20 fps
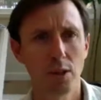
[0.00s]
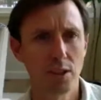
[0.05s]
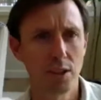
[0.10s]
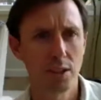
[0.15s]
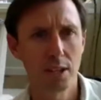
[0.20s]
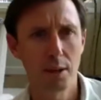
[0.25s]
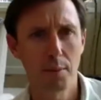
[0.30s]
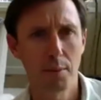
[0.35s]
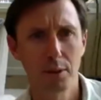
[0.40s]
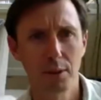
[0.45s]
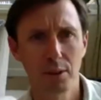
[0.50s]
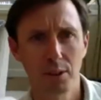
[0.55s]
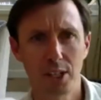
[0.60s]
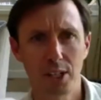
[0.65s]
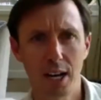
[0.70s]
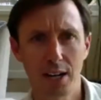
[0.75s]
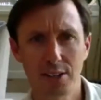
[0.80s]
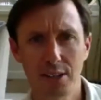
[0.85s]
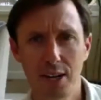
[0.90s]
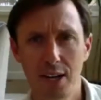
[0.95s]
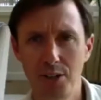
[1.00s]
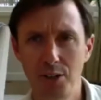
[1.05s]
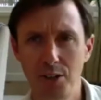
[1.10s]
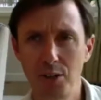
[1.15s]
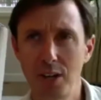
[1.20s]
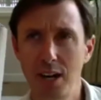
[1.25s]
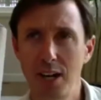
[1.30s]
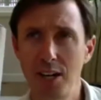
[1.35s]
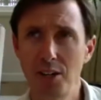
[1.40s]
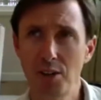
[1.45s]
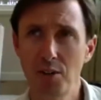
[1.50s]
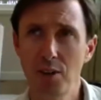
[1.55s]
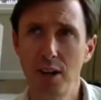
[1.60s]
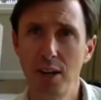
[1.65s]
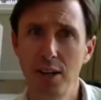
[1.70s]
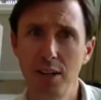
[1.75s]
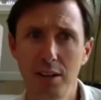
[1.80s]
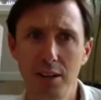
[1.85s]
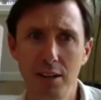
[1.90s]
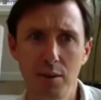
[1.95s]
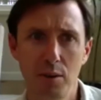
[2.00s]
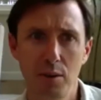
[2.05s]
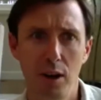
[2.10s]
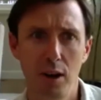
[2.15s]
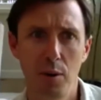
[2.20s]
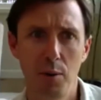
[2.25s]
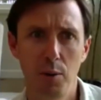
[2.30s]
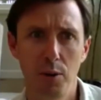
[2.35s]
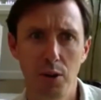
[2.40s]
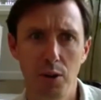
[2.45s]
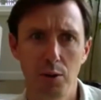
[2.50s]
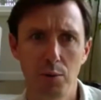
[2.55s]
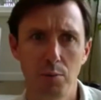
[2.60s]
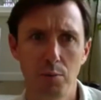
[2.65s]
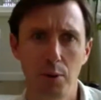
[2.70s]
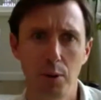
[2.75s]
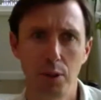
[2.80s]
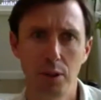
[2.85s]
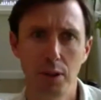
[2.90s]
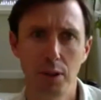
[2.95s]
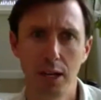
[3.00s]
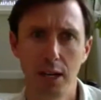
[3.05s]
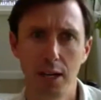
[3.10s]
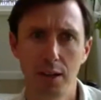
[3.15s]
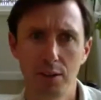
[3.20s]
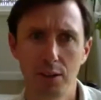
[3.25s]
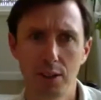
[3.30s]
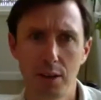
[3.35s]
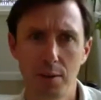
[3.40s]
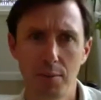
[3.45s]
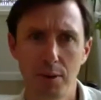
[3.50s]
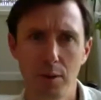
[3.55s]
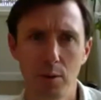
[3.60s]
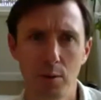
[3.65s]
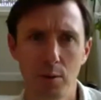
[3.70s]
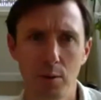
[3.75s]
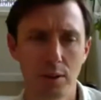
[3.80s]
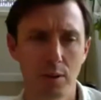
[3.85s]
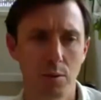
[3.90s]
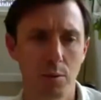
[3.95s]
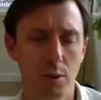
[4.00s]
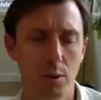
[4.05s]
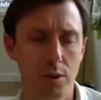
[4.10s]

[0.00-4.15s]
typical check size you guys are writing when you're pulling together something? What does